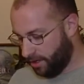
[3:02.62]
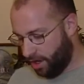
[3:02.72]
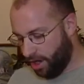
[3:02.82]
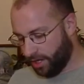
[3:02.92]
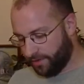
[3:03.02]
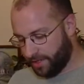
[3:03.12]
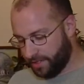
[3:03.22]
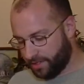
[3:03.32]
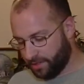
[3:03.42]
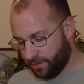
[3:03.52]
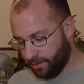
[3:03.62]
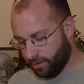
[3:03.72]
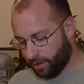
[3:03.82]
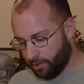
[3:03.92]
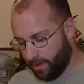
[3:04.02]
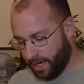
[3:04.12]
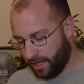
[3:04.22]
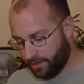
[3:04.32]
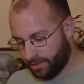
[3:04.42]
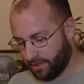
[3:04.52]
All of this
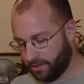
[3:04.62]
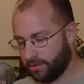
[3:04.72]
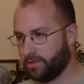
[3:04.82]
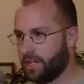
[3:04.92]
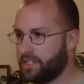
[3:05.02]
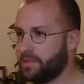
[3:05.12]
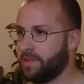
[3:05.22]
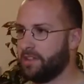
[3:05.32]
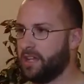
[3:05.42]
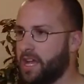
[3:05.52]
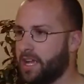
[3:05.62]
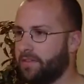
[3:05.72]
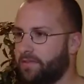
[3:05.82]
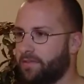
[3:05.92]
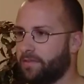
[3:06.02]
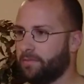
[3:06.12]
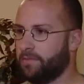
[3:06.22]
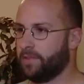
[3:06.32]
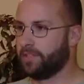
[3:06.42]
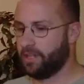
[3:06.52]
requires Christ to be alive.
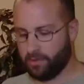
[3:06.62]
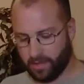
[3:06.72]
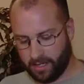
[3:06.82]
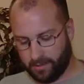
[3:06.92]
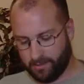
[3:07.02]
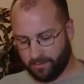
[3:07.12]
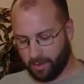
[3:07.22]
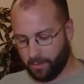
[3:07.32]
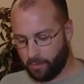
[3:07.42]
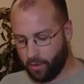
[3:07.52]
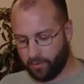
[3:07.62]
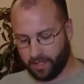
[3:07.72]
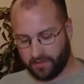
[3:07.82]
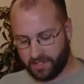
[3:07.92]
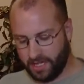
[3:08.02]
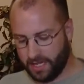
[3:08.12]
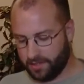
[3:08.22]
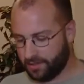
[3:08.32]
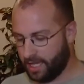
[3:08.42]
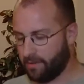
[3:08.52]
Amen. Although when in removal of
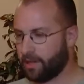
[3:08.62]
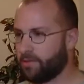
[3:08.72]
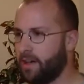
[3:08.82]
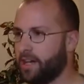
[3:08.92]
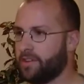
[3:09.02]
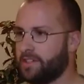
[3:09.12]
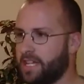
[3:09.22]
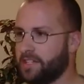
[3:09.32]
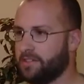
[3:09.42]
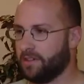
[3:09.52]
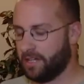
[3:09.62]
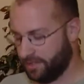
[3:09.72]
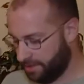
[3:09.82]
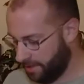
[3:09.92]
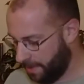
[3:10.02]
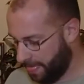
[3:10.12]
sins, that required a dead Christ.